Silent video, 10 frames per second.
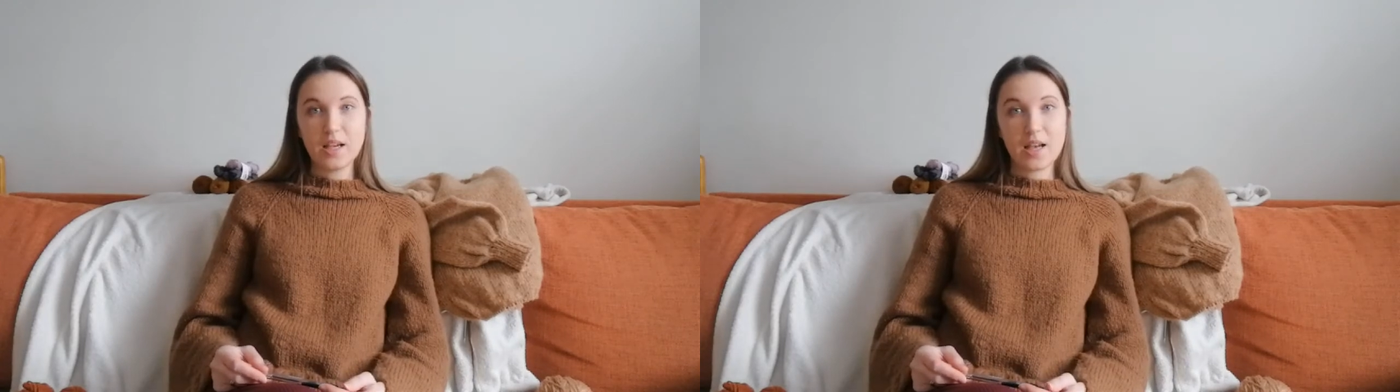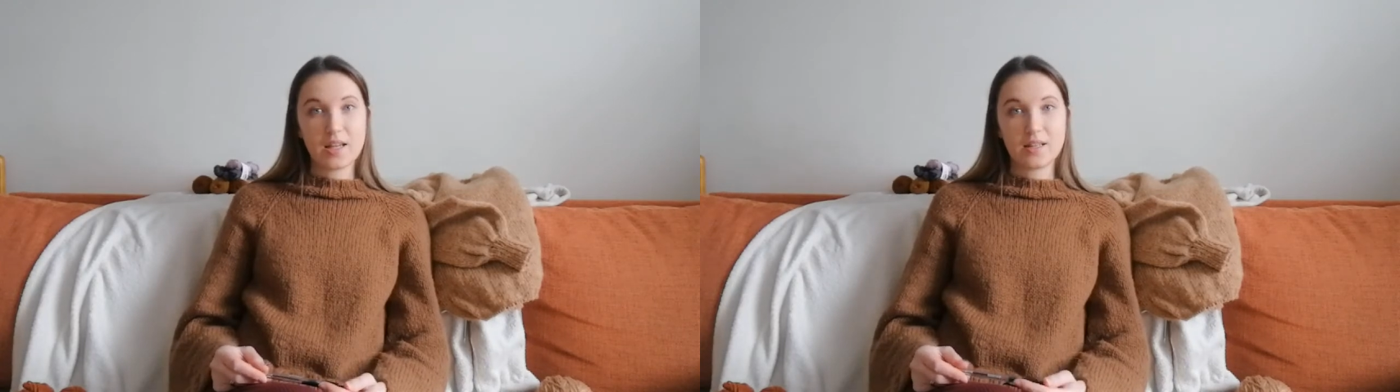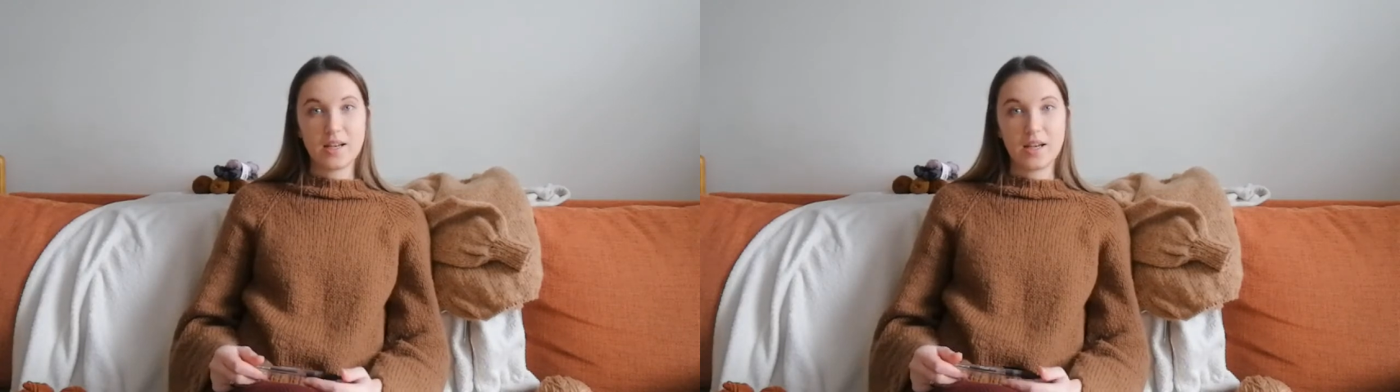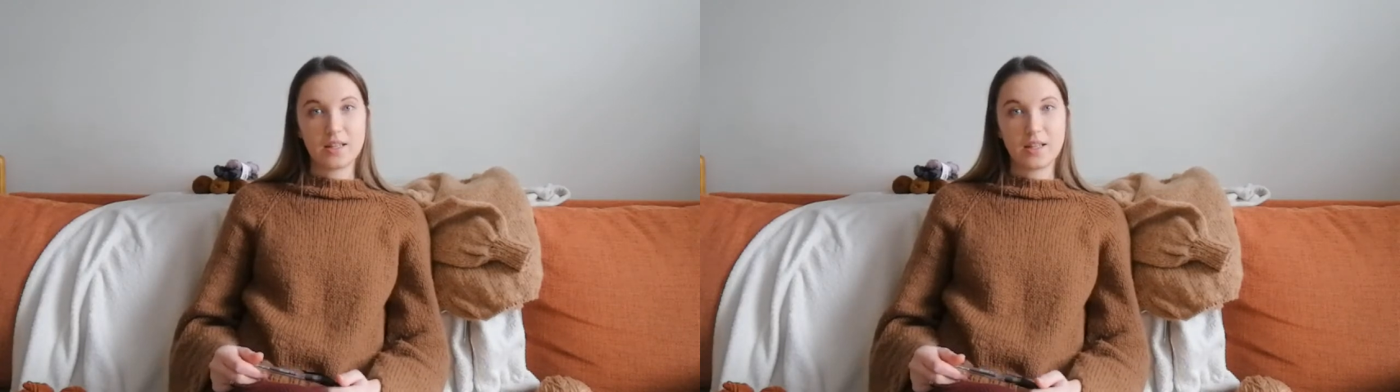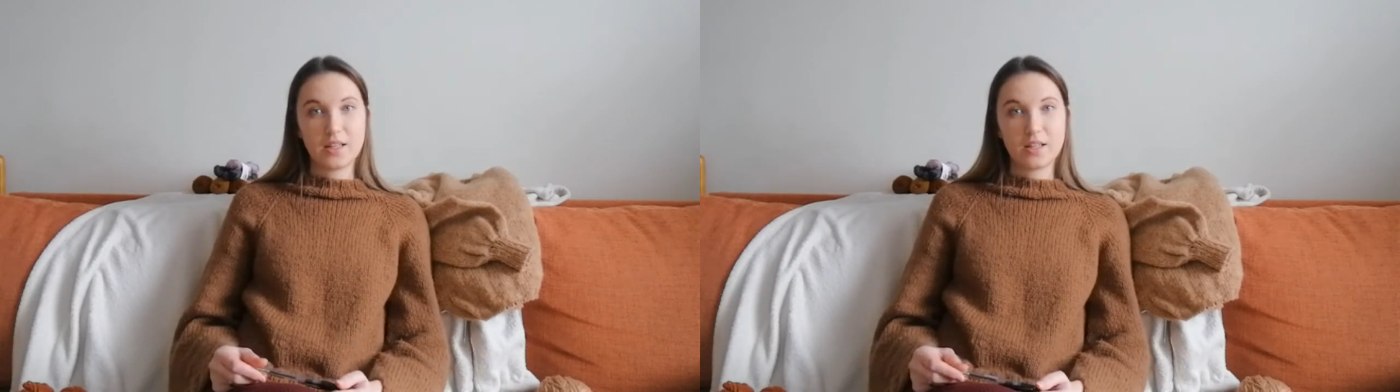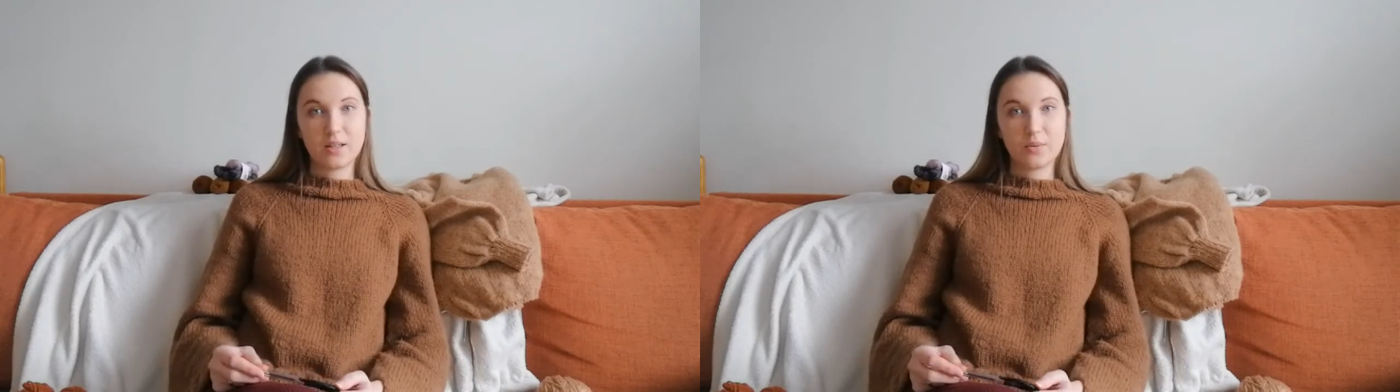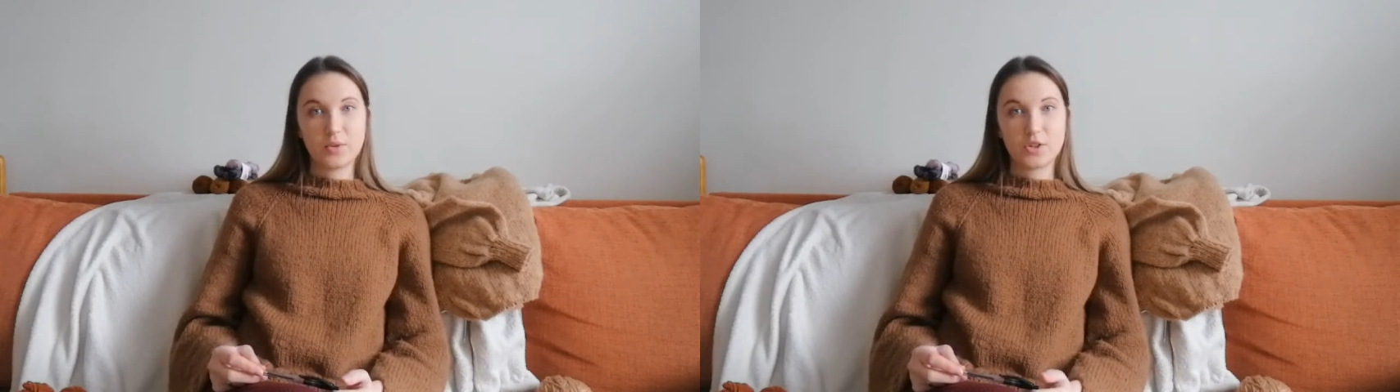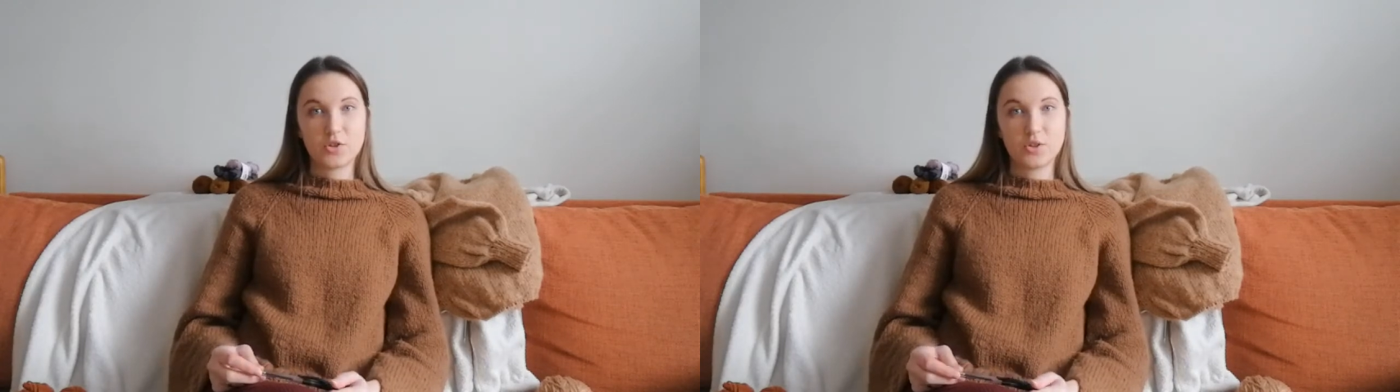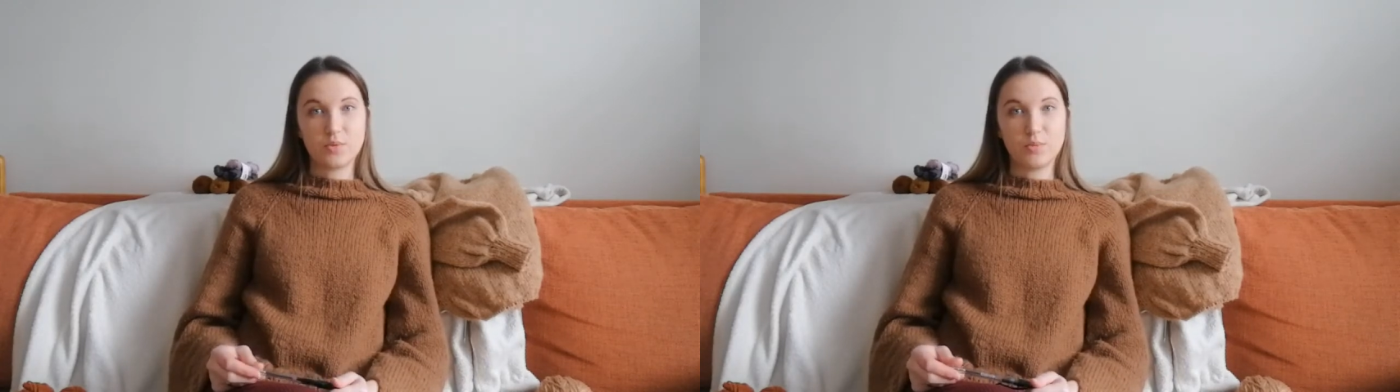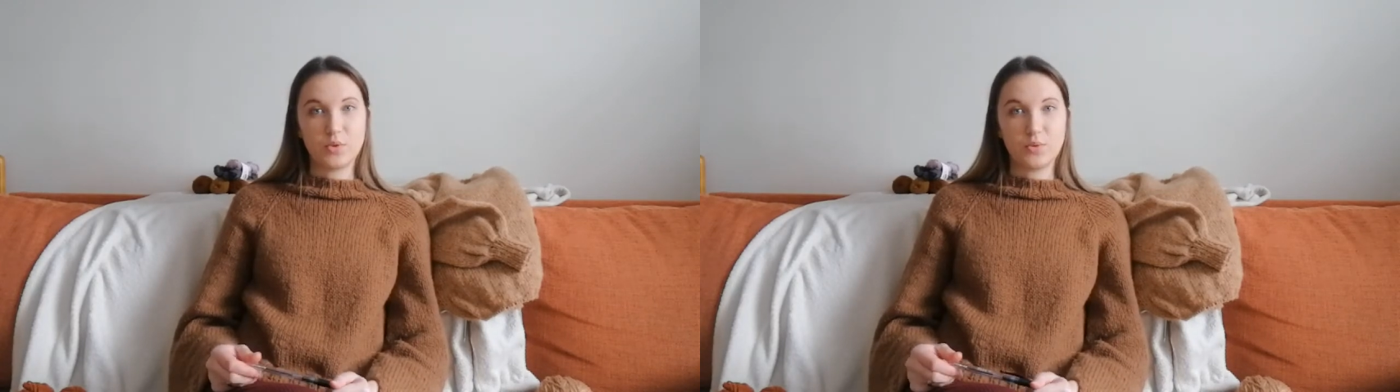and I think we should
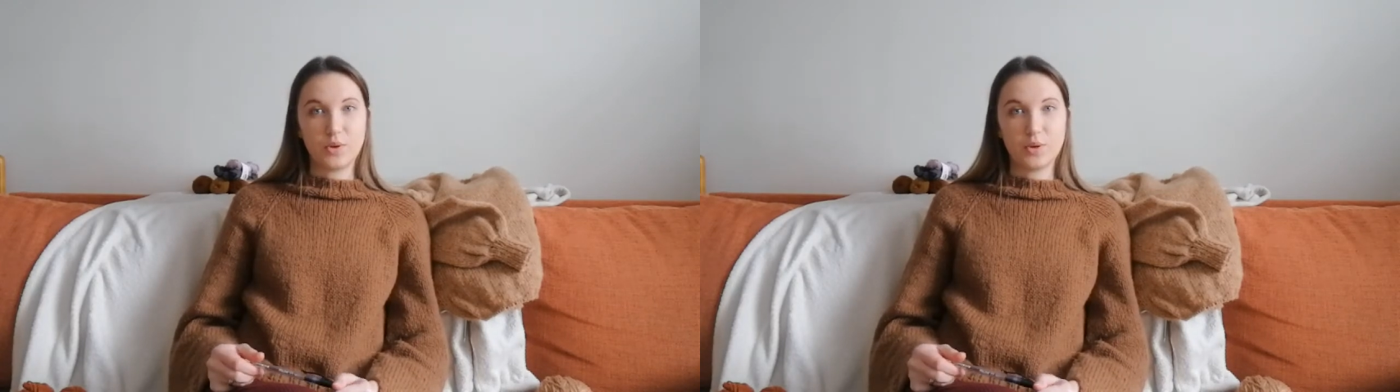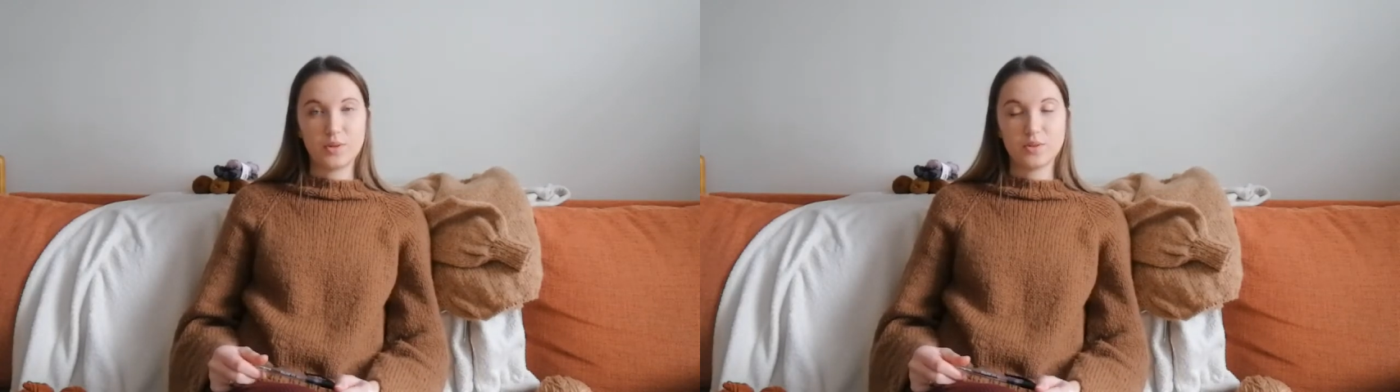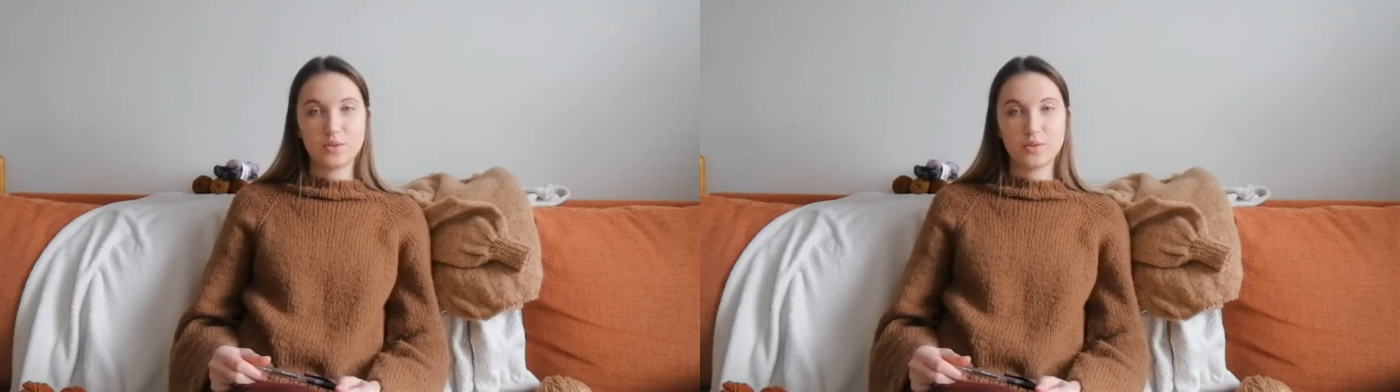move on